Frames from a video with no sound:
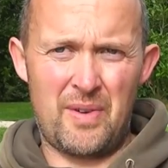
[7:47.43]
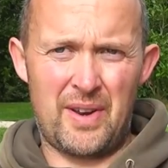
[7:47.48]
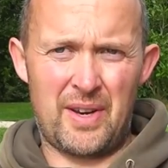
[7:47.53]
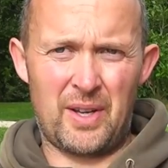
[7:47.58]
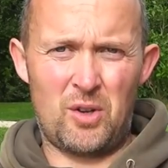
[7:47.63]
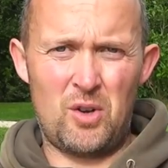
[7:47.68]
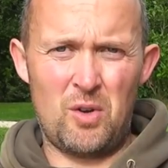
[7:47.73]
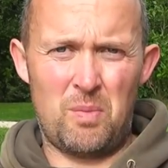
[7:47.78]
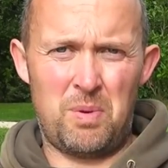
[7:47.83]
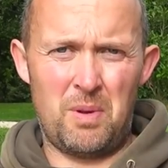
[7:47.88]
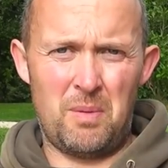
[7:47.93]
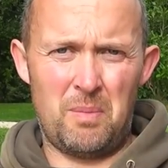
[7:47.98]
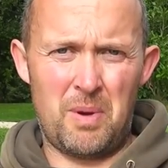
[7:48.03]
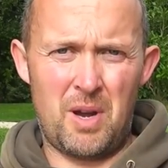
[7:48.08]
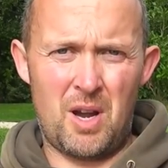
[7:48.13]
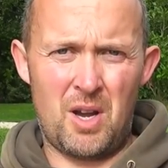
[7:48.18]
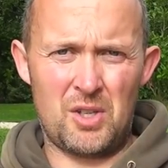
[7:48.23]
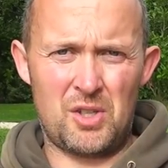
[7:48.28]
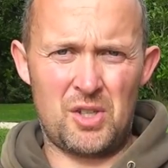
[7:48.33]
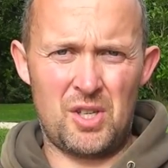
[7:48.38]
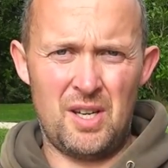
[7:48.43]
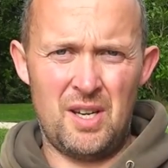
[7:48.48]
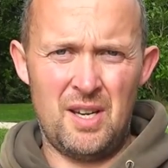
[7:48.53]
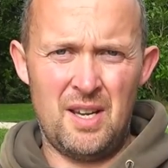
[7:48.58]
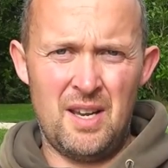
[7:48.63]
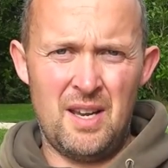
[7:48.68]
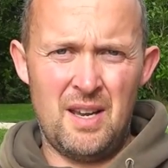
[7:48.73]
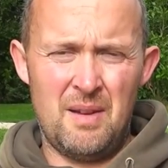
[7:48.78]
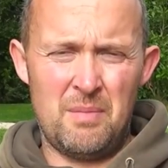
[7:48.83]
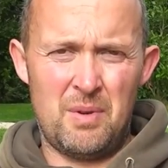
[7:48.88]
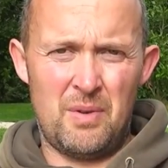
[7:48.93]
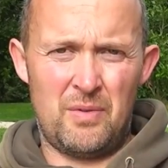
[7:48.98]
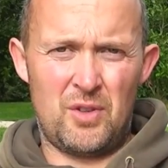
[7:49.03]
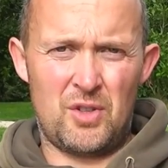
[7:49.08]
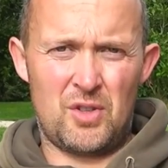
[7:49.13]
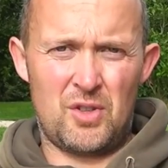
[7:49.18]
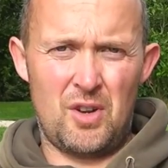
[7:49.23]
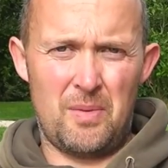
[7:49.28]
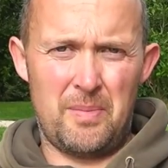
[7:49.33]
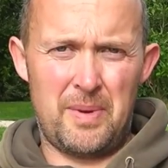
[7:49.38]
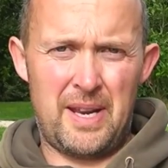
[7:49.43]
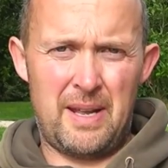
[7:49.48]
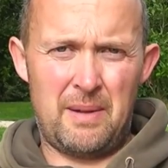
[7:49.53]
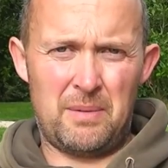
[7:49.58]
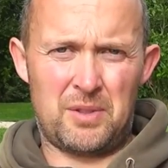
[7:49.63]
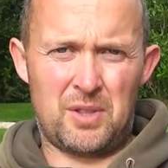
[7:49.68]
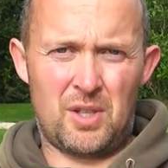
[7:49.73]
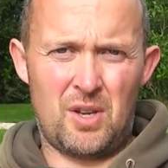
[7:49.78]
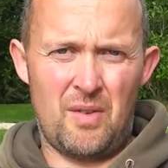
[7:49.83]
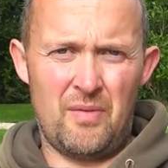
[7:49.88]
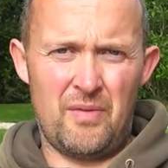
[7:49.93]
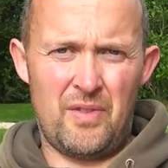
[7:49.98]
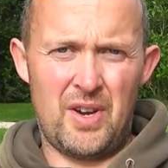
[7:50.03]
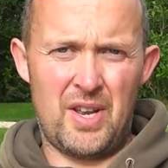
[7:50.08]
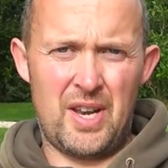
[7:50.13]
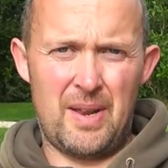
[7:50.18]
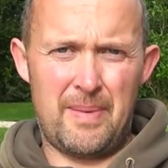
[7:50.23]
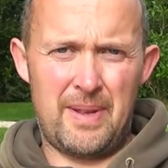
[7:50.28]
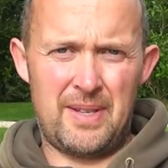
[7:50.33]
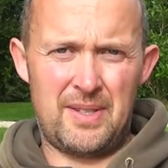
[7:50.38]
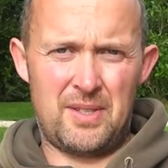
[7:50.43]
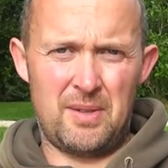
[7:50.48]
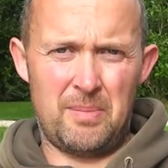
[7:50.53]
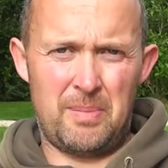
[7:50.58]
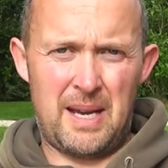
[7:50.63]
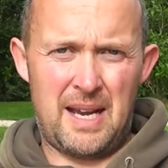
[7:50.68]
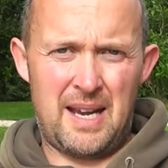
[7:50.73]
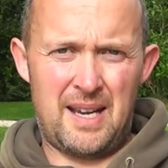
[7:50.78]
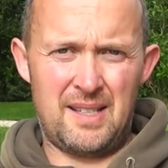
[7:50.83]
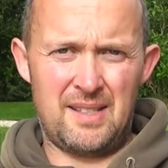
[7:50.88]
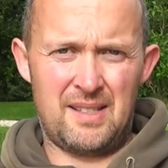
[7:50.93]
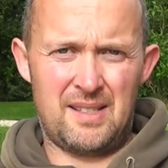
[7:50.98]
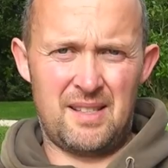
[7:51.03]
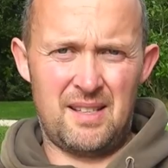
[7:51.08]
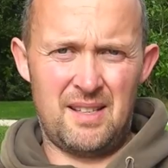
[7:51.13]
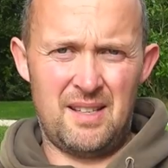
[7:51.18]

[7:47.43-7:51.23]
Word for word: We've had a couple bosh, but we've just not been able to convert them into bites.